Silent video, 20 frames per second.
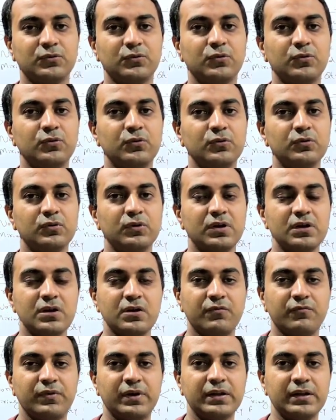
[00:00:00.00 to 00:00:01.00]
So
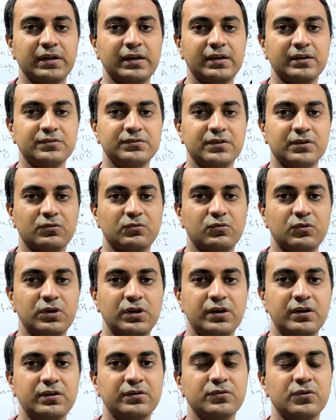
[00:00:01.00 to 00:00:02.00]
when air
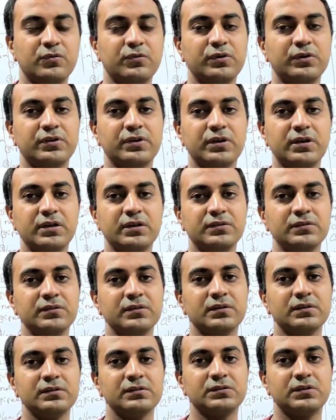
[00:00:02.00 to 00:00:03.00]
circulates over
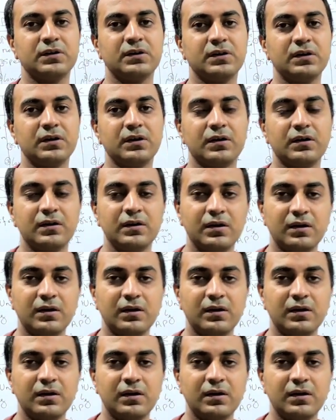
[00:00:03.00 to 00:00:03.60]
trays, the